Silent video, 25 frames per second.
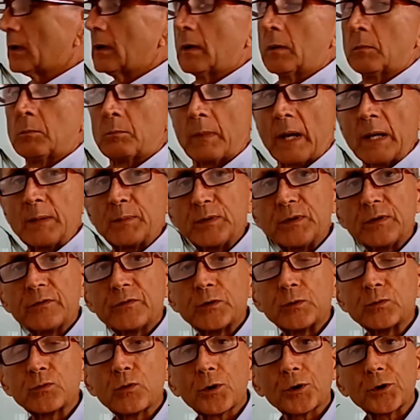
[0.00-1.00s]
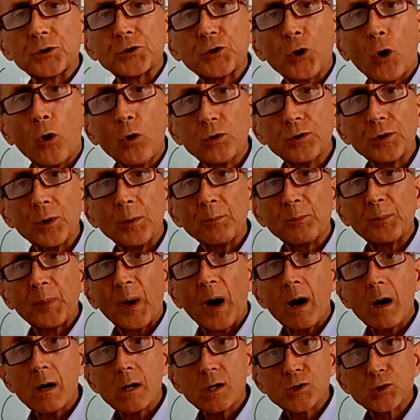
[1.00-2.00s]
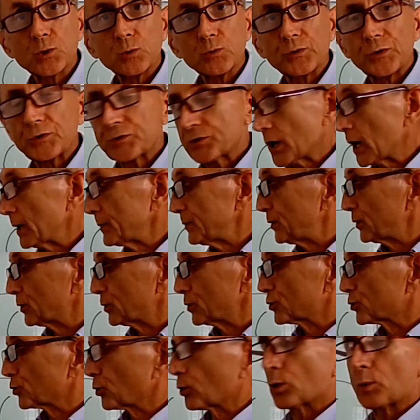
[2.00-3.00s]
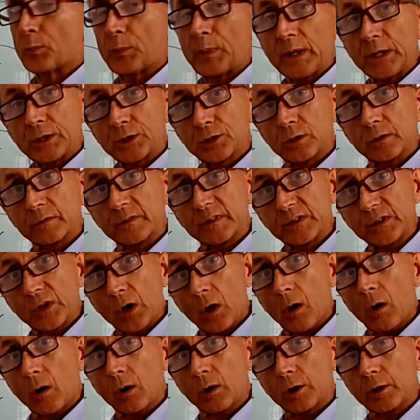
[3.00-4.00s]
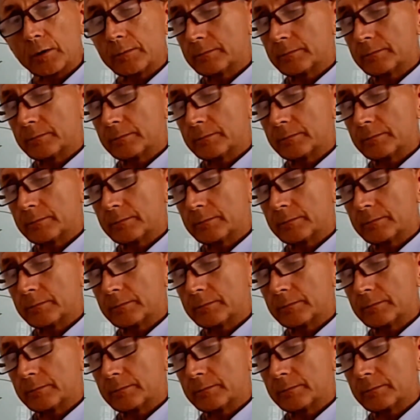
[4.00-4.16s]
Maybe if you've got a dog that barks all the time, you could draw a picture of a dog.